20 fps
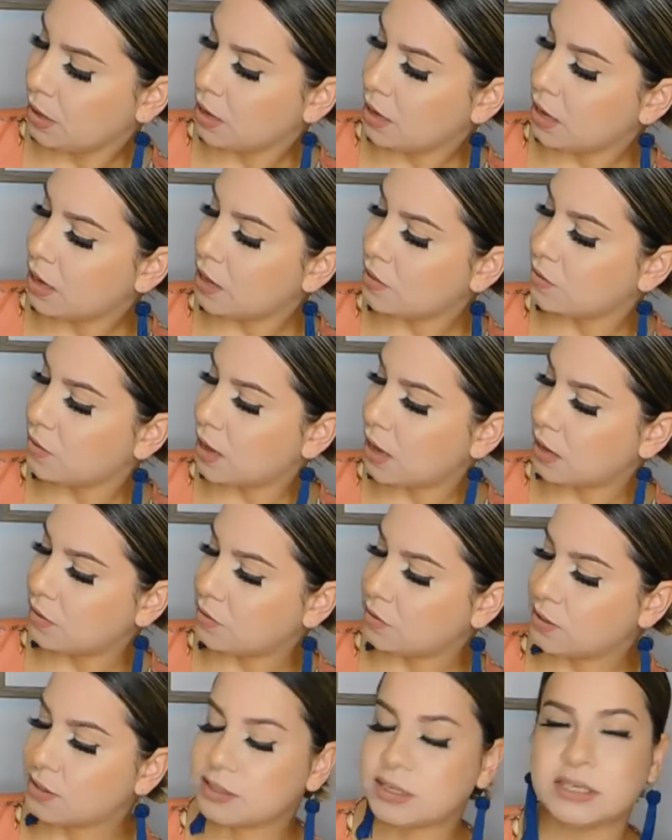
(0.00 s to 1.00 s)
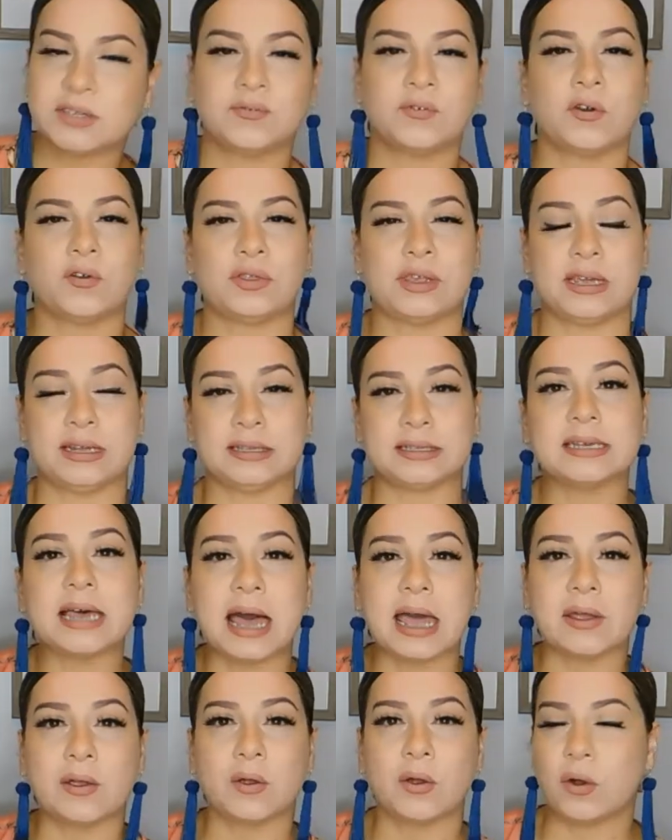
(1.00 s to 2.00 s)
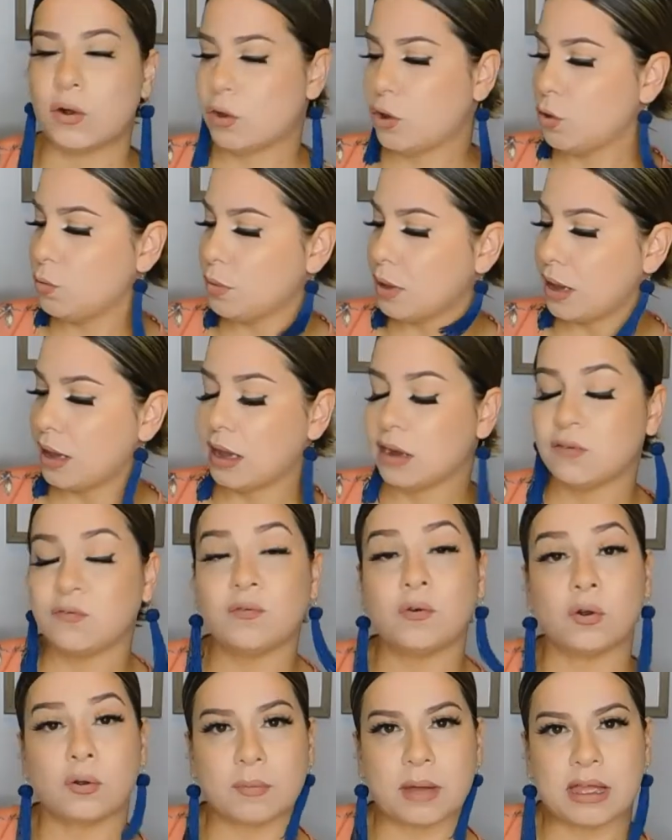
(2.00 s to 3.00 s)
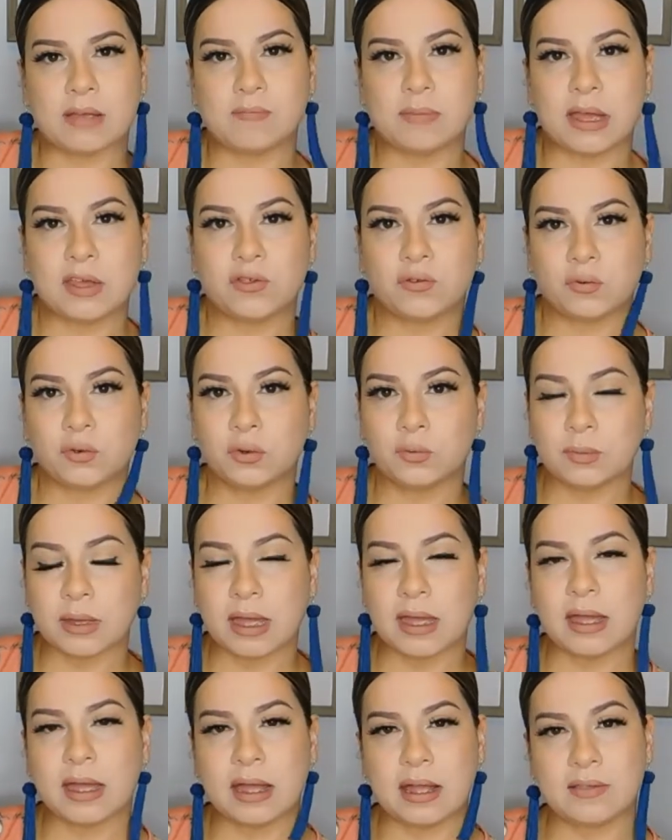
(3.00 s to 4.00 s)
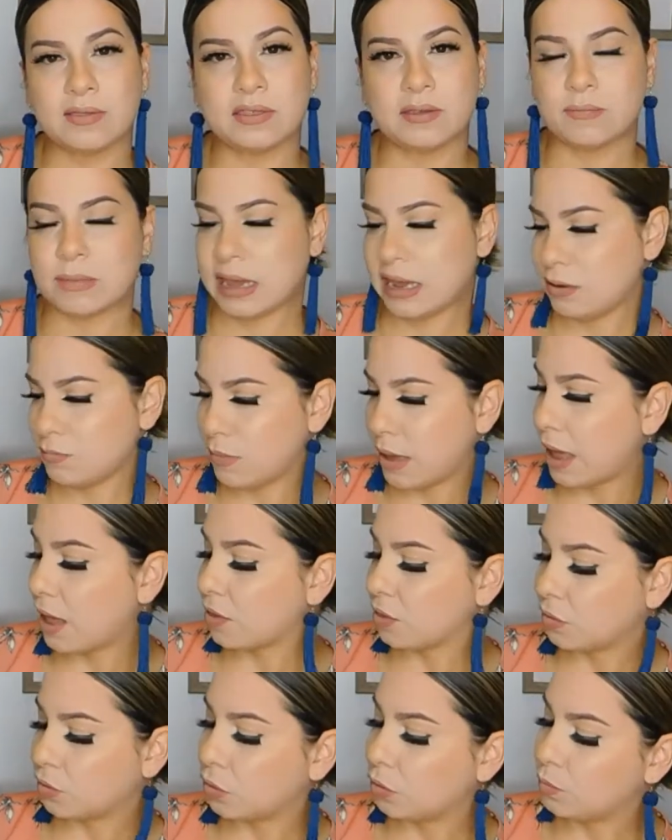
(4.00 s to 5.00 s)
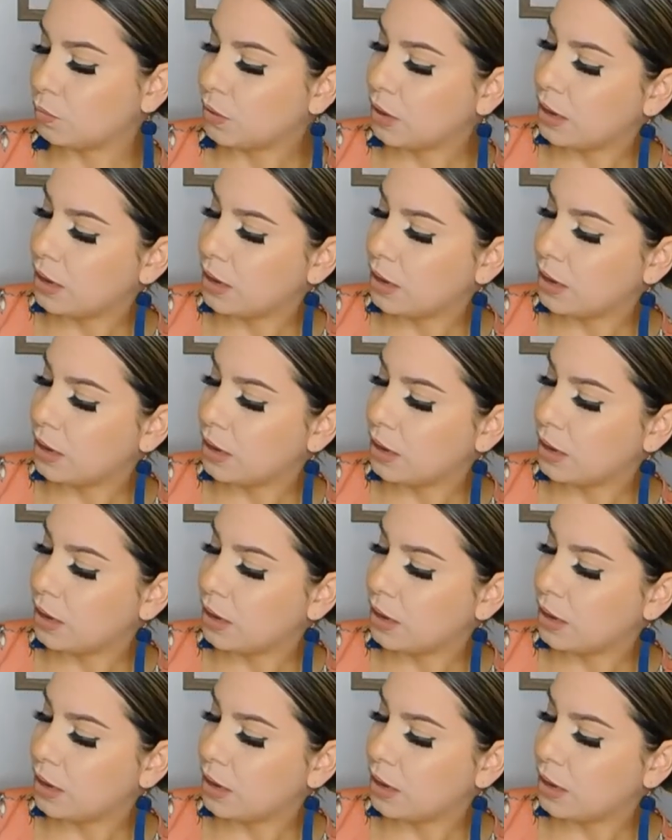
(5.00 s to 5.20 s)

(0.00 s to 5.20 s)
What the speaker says: And then this is for the entire home and for my bedroom and the main bathroom.